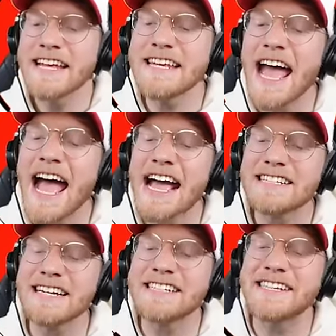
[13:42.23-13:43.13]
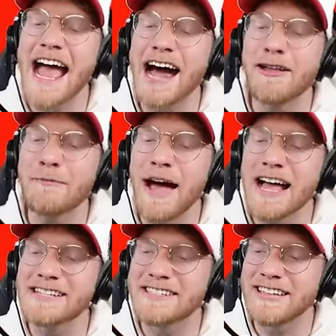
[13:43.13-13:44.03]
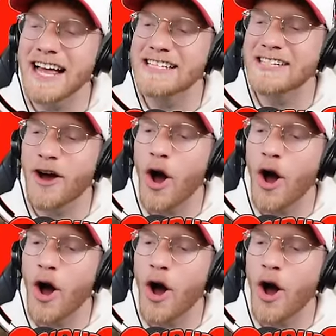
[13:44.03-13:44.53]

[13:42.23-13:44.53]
Yes! A Salamence! Let's go!